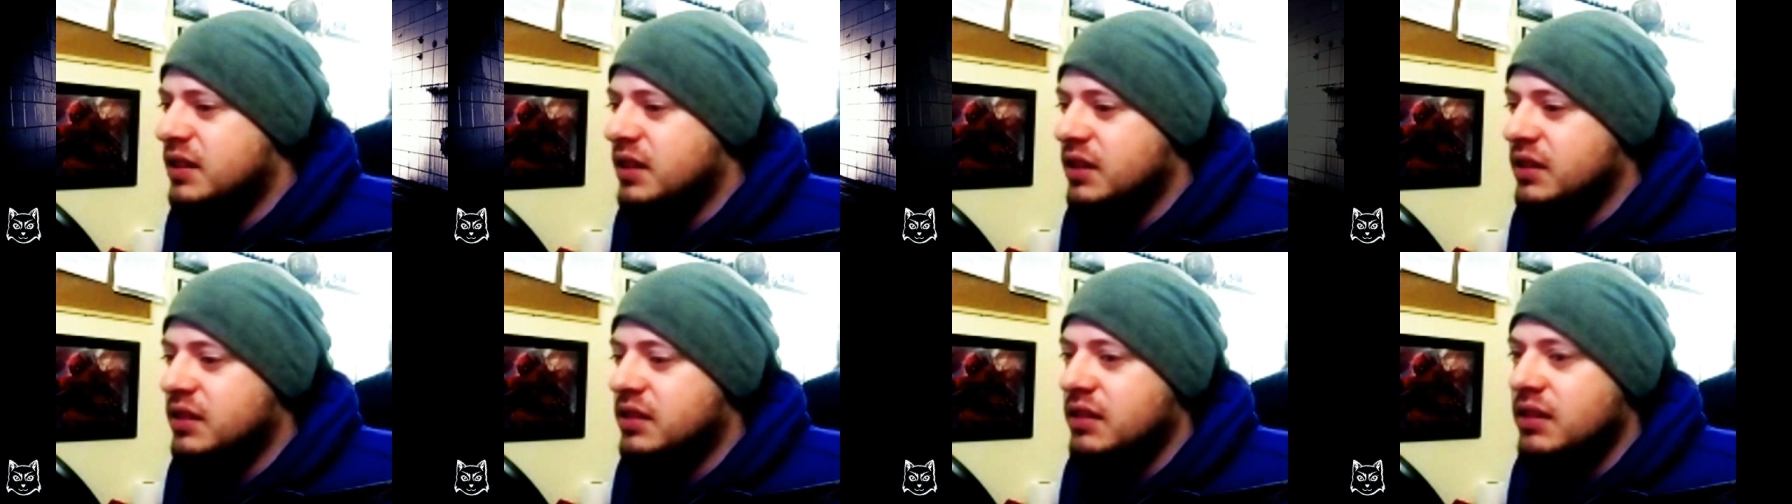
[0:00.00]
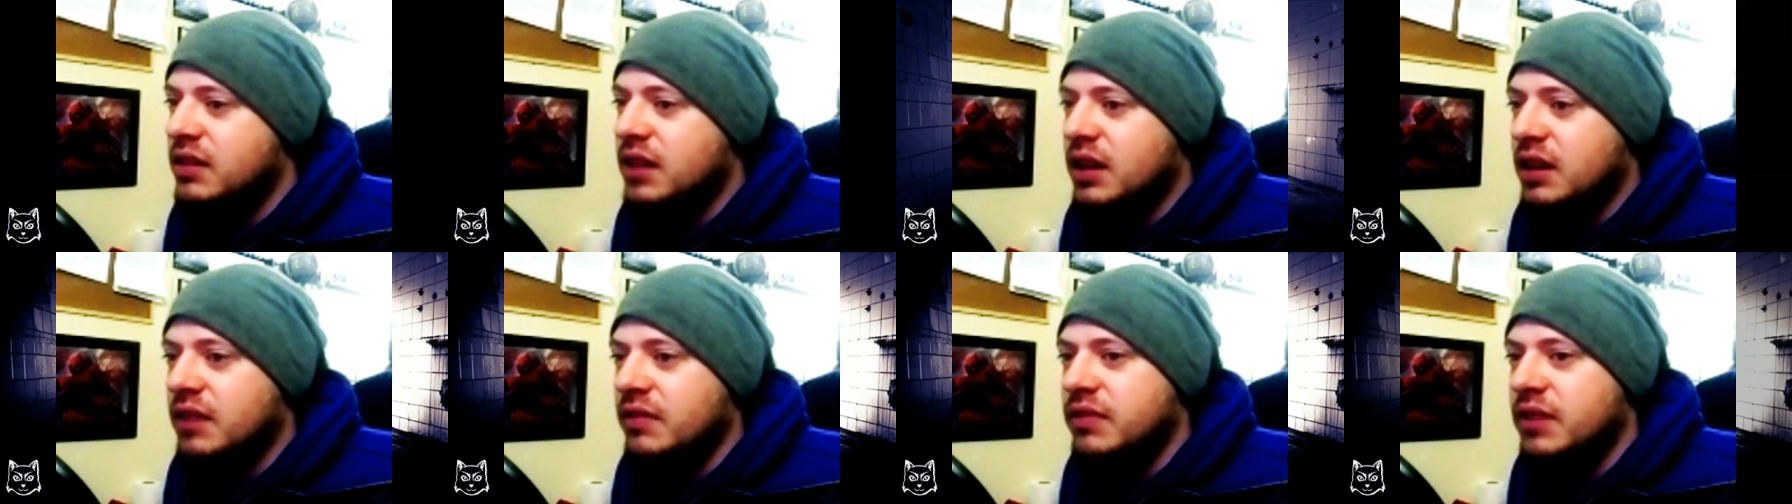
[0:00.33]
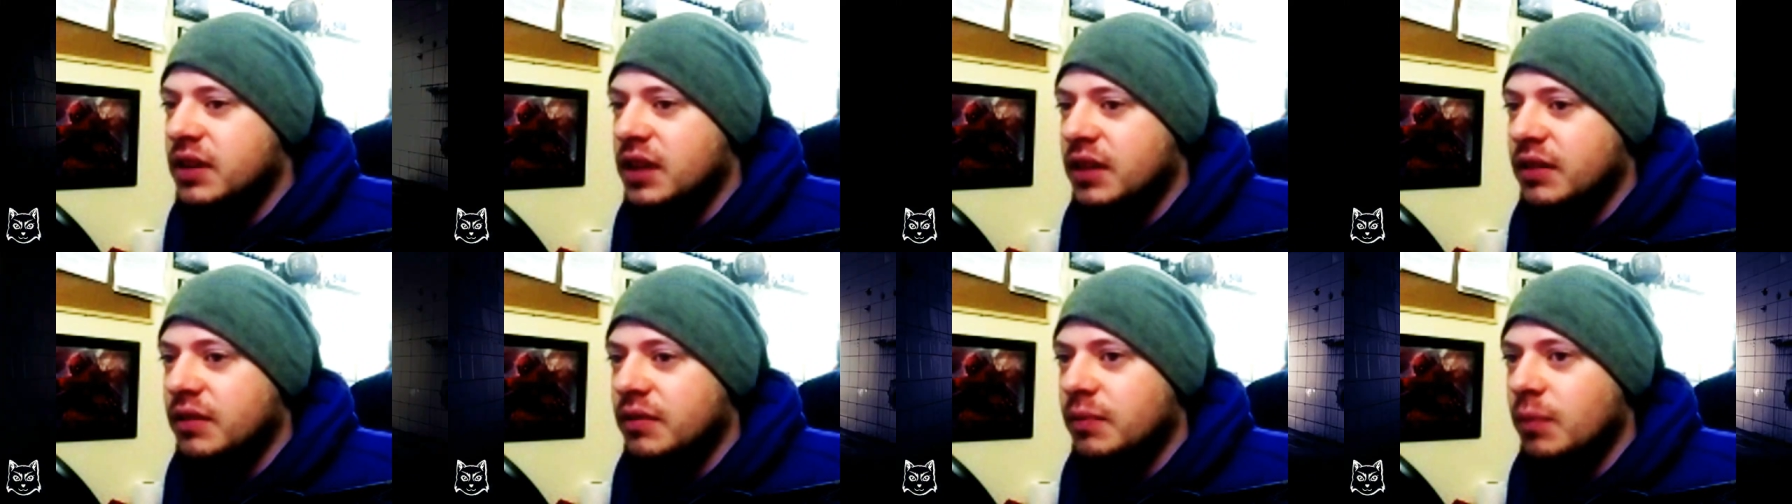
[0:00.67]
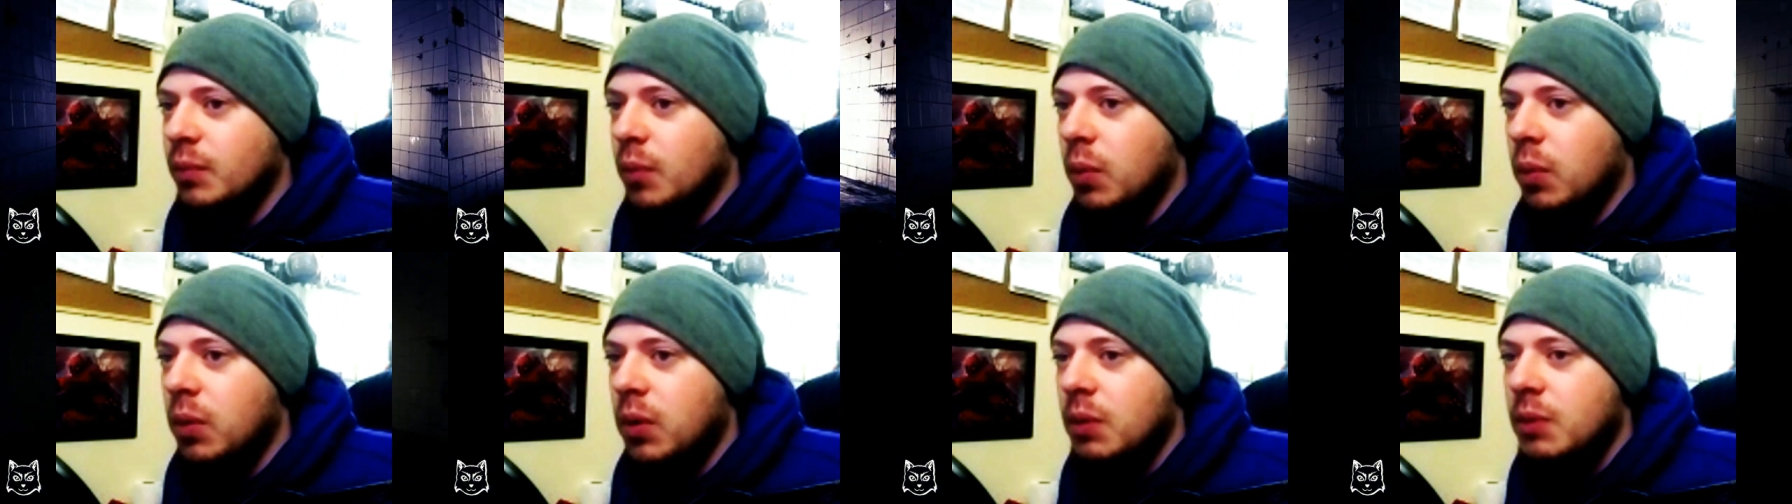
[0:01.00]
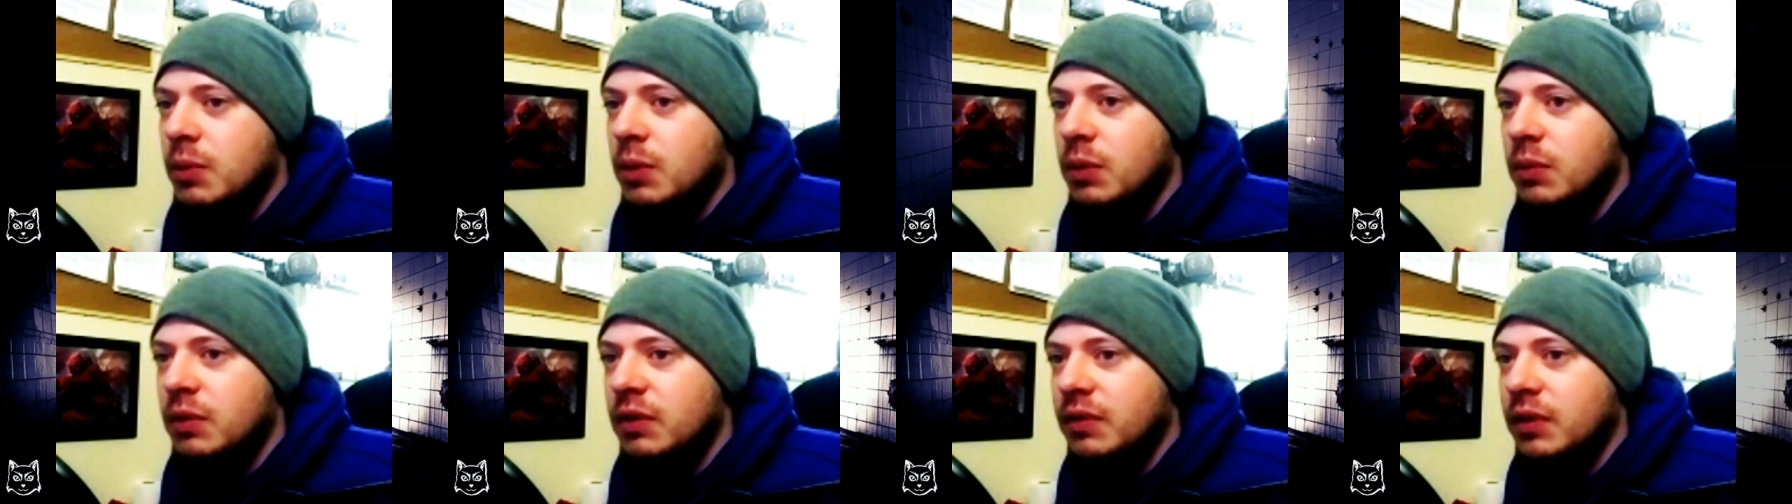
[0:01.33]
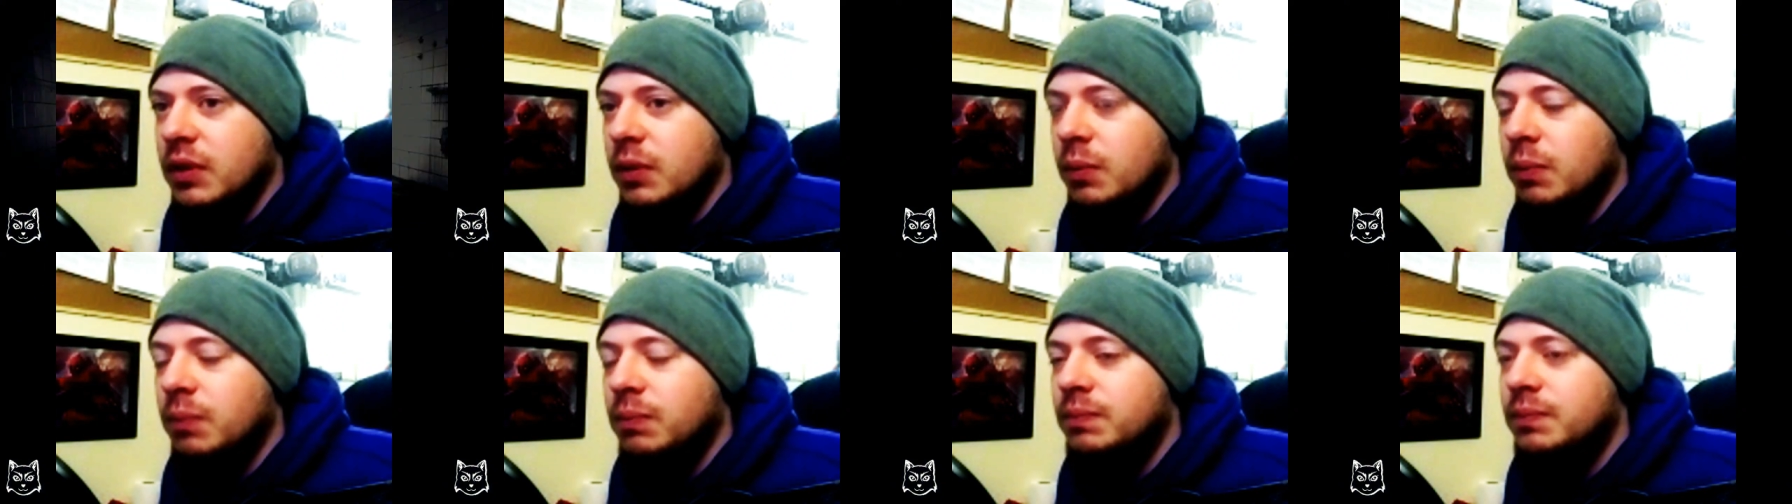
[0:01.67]
Christ, I sound like a fucking
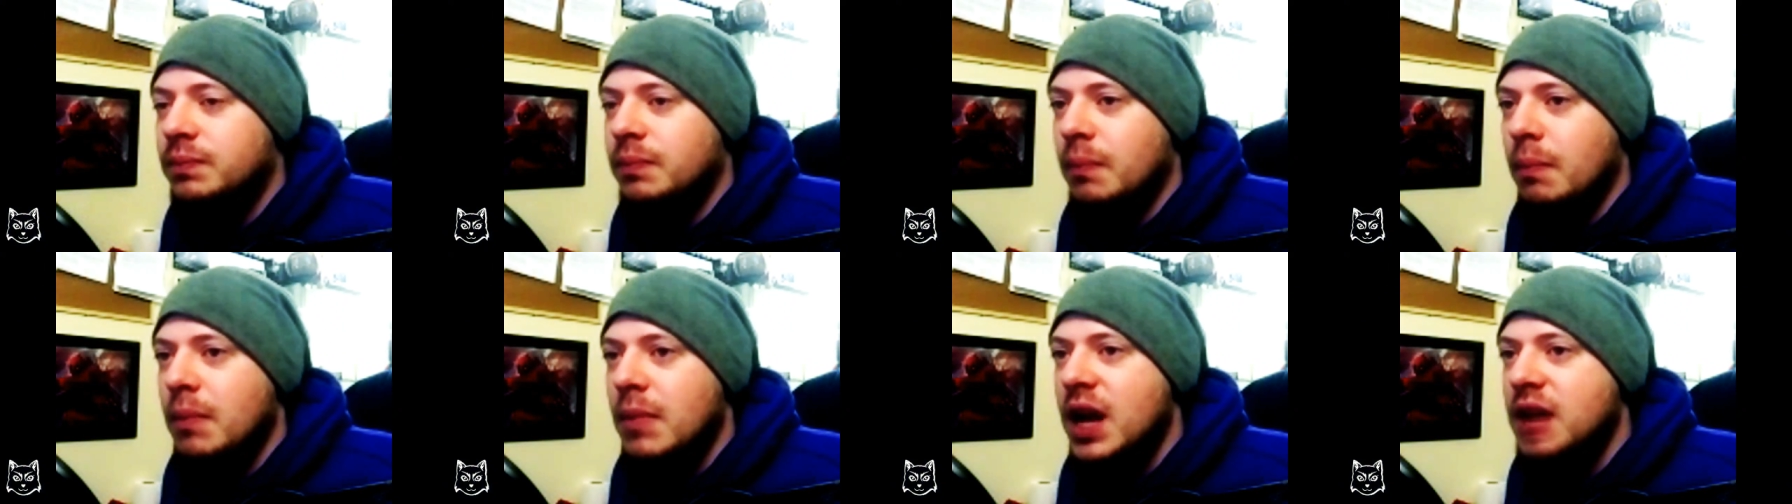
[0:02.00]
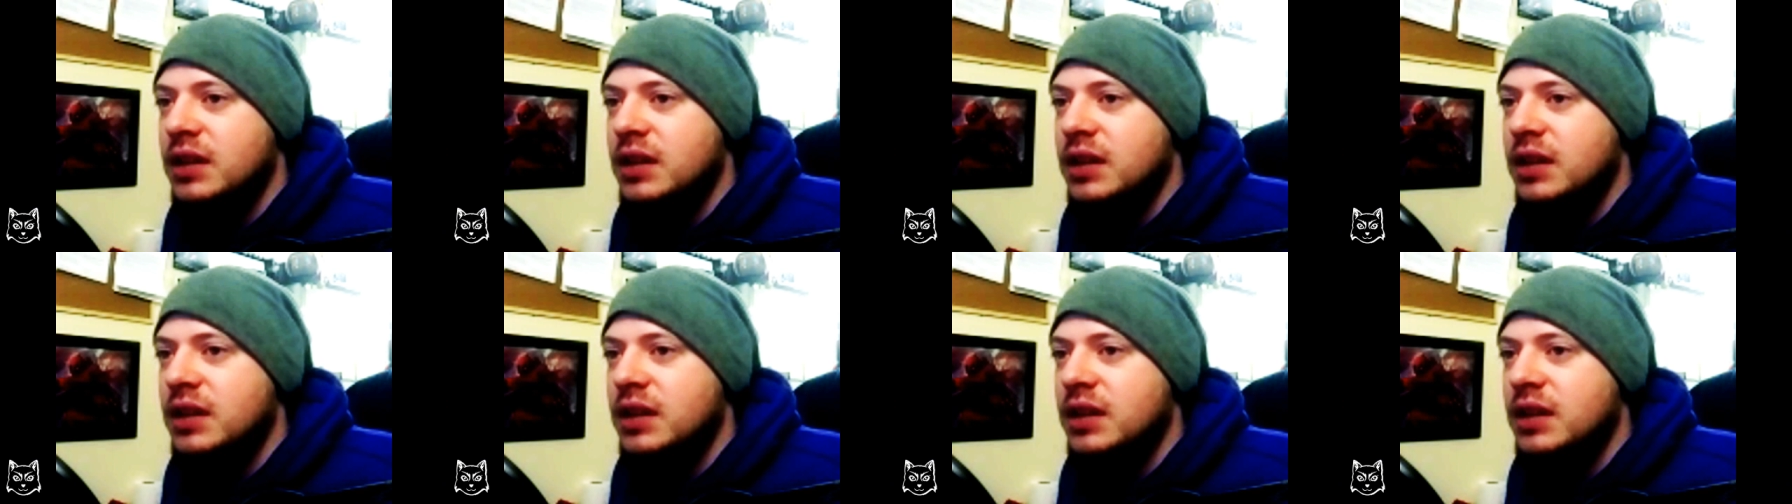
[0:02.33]
woman with a